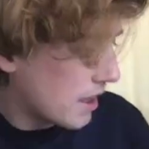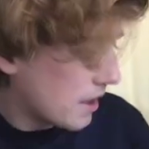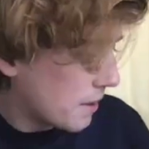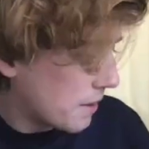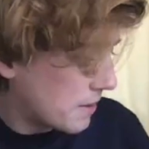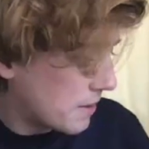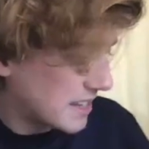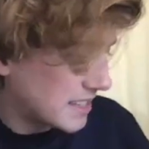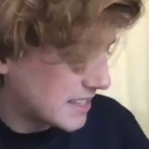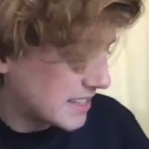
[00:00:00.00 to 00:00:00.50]

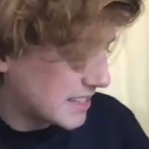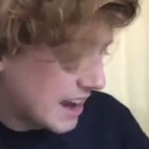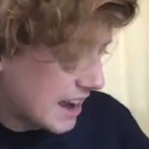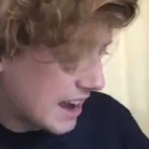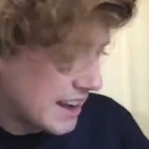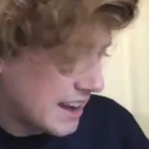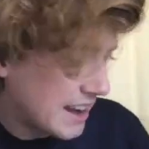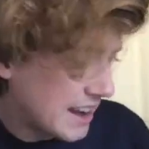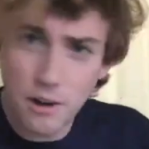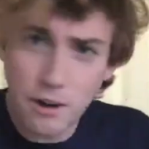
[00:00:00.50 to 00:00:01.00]
because I got
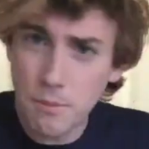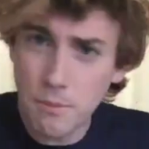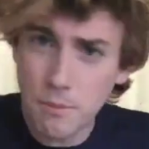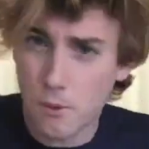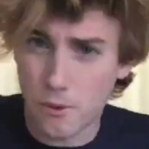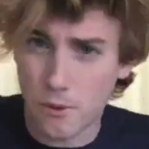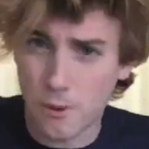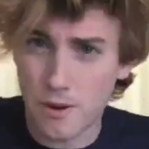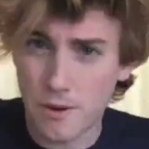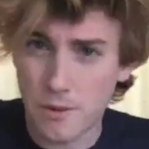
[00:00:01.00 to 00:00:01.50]
an
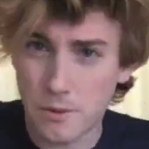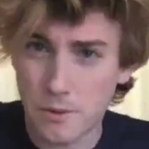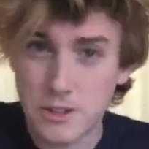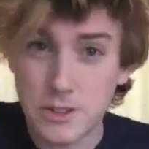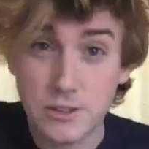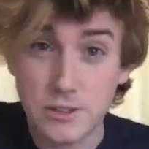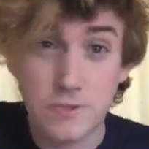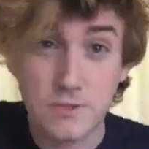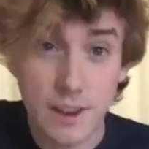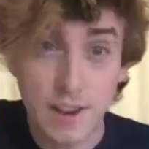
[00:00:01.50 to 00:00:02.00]
airport, which
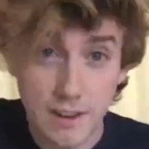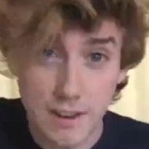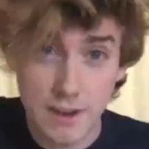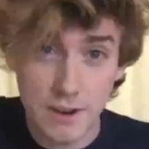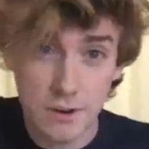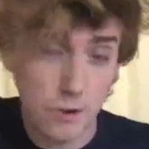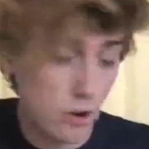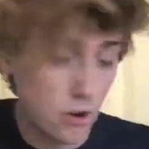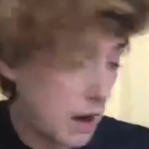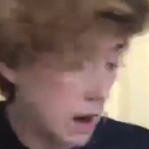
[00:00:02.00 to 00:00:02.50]
is very cool.